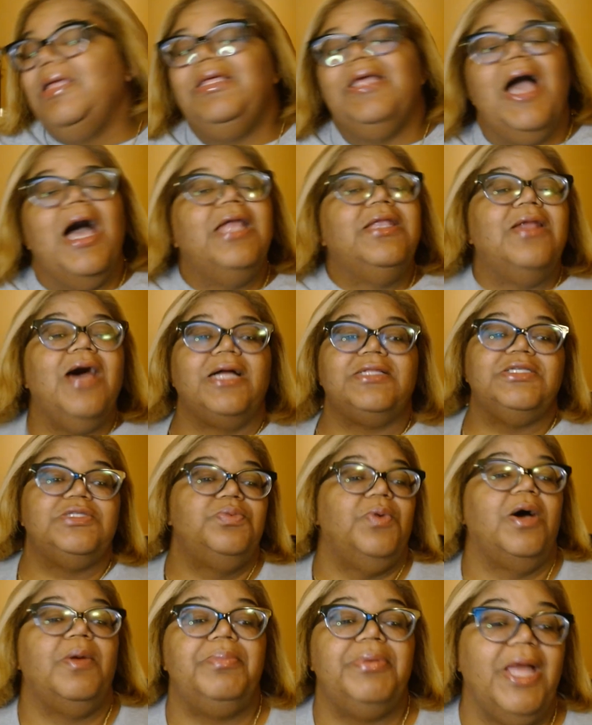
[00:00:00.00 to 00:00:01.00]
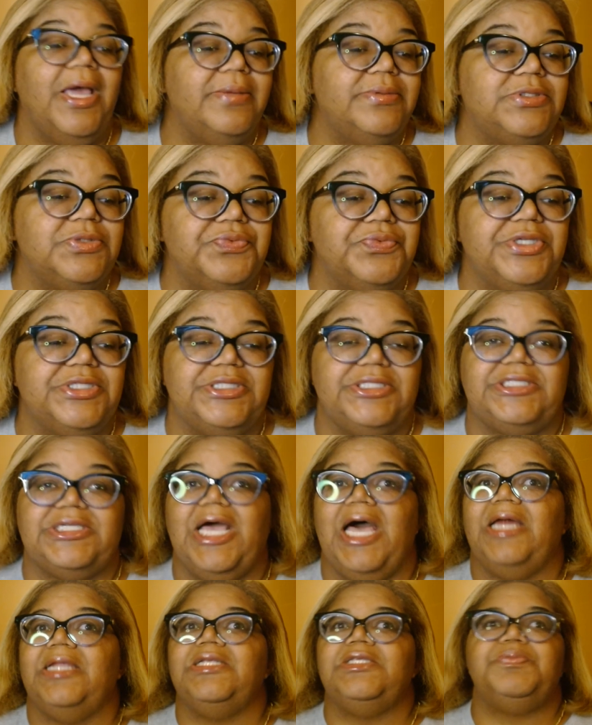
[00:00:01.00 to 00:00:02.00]
Y'all know I just want to blame Teresa,
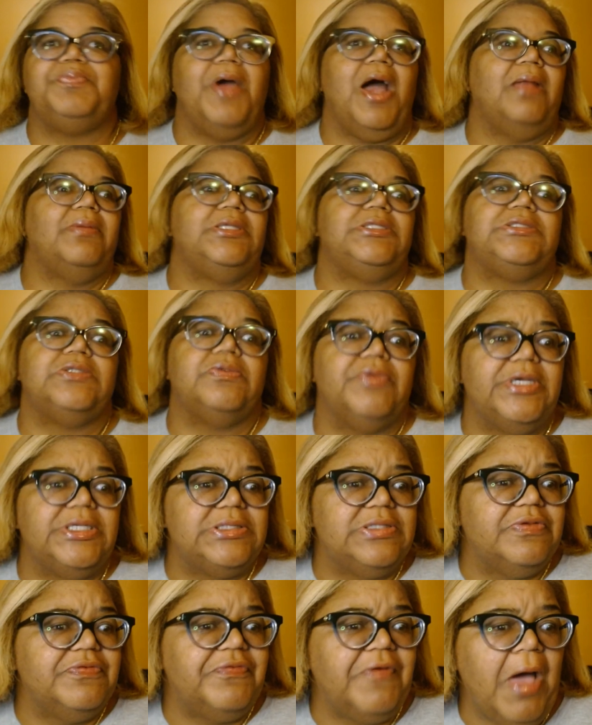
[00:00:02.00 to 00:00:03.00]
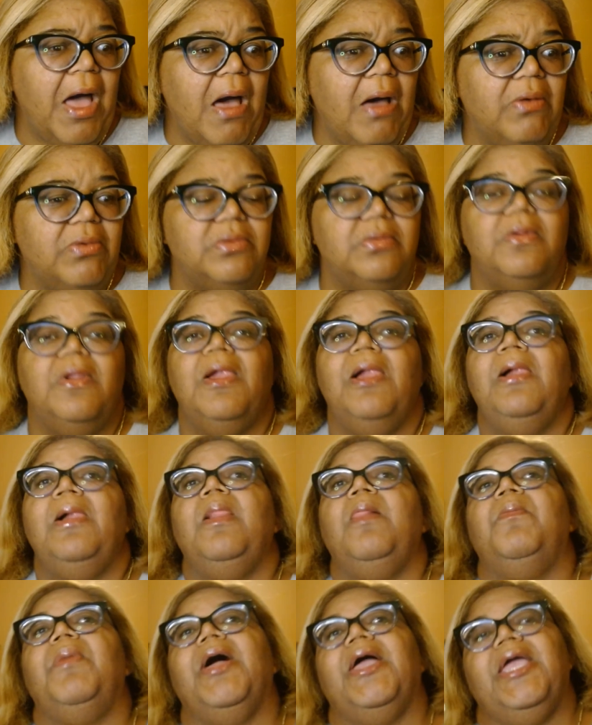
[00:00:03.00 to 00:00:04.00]
child. It's probably Teresa's fault.
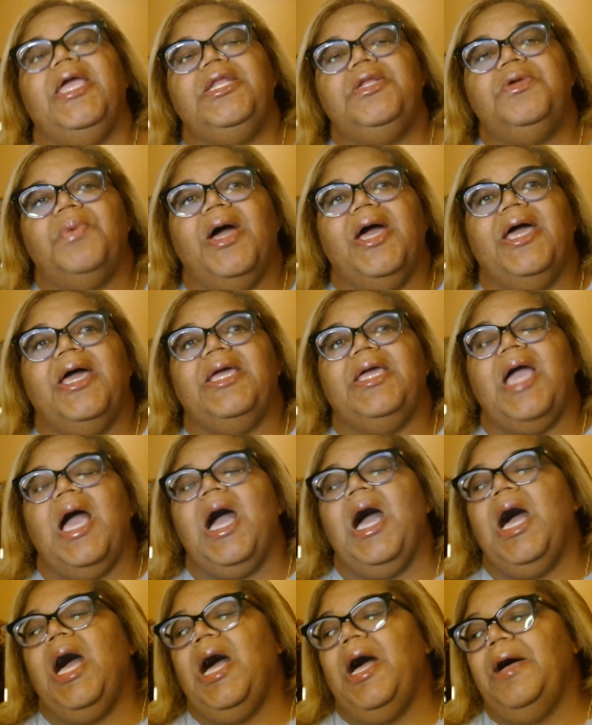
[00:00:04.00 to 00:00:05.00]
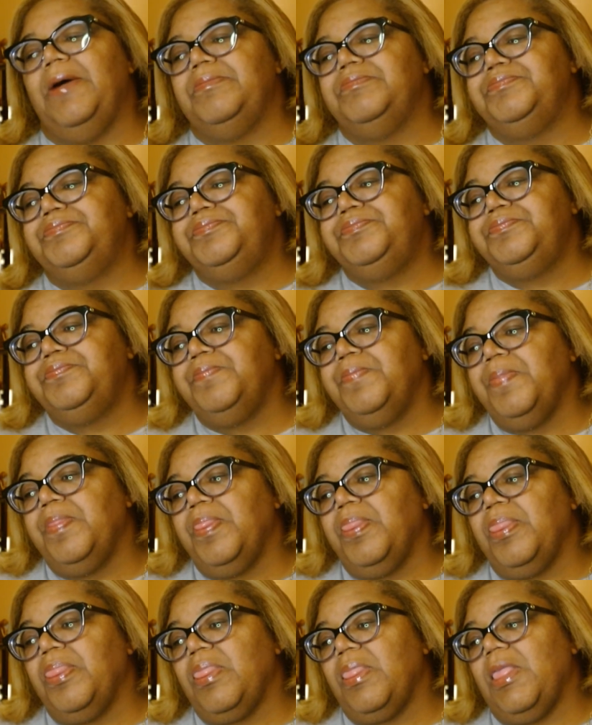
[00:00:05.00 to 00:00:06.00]
But anyway, um,
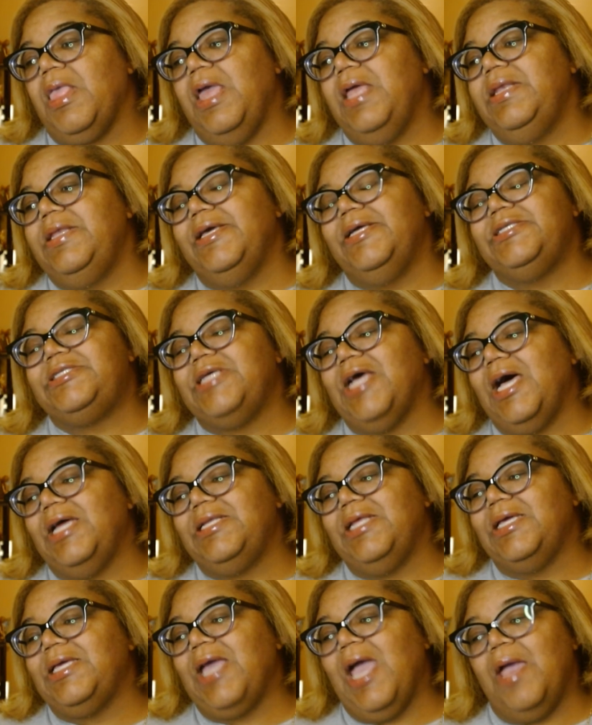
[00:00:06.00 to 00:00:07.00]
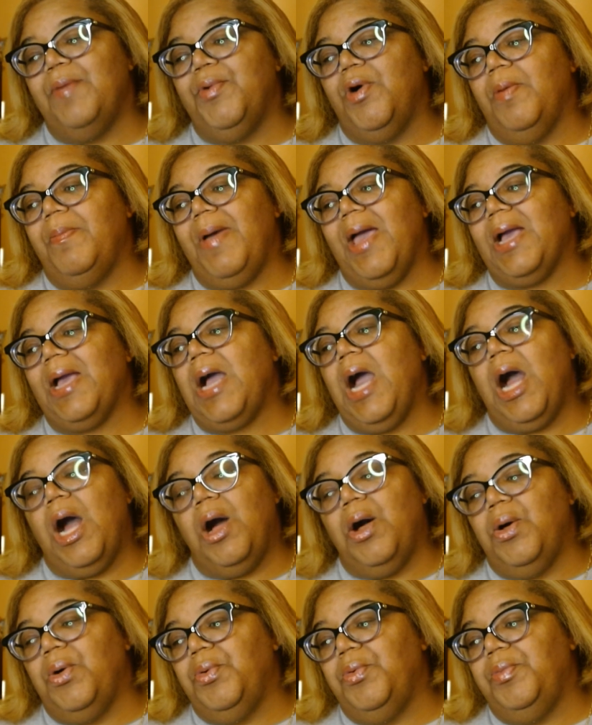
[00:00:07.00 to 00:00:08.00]
and then, child, they came on back
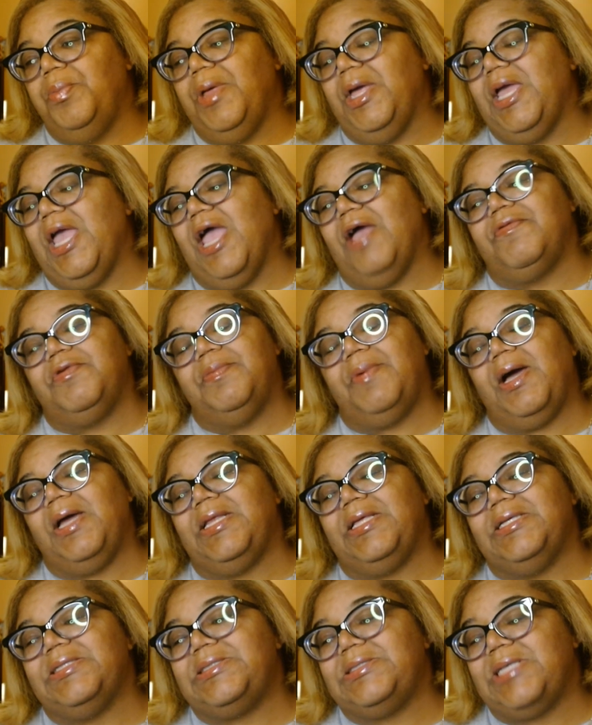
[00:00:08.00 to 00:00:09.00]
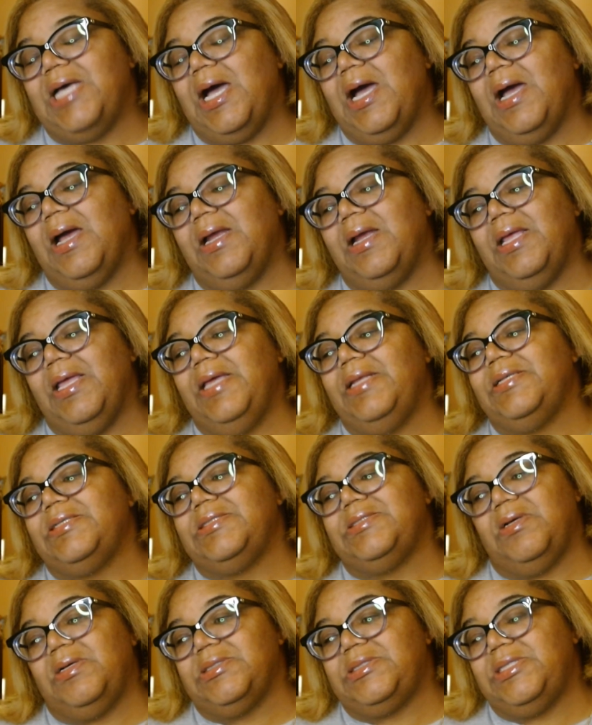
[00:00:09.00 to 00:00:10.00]
home, and everybody is tired and
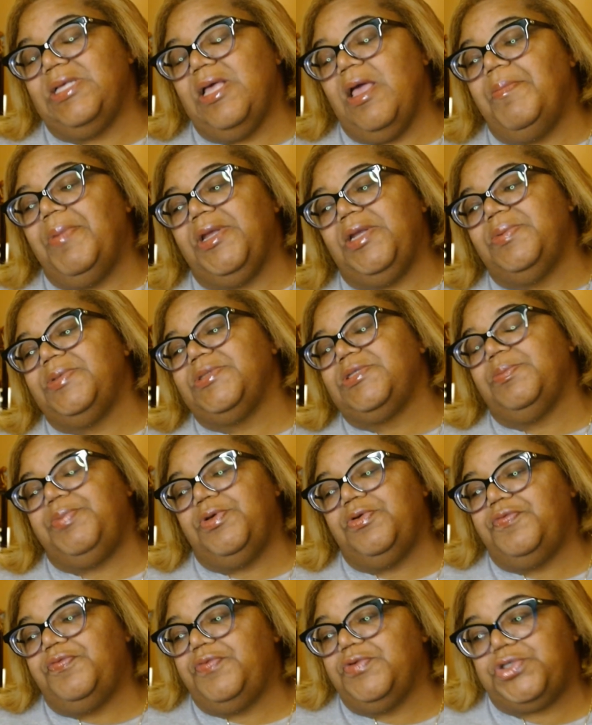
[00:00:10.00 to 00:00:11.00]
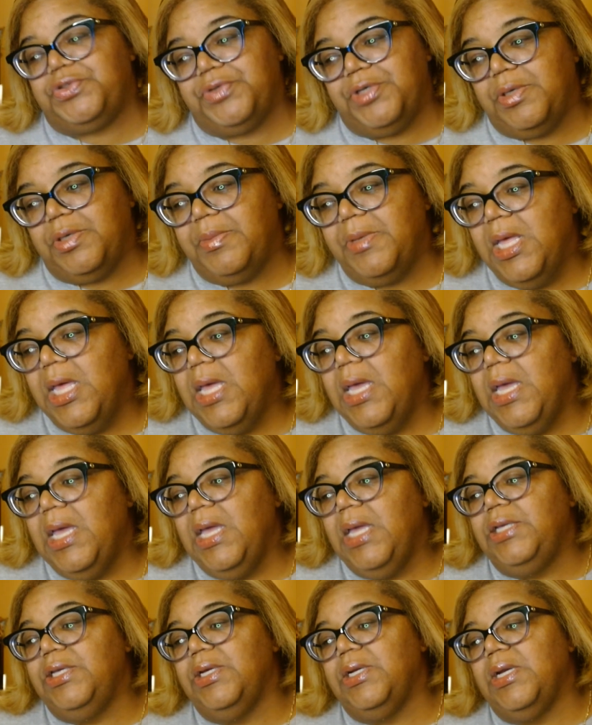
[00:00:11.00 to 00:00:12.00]
exhausted, but it was a beautiful trip,
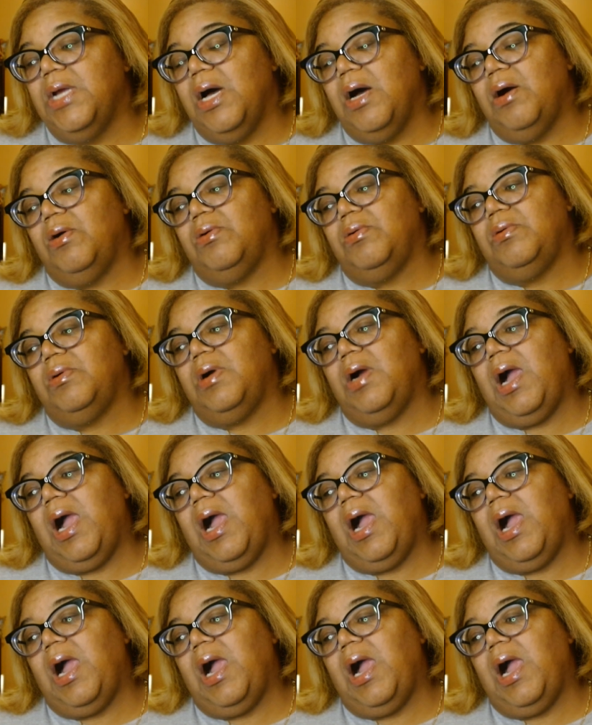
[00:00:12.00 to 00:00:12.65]
you know.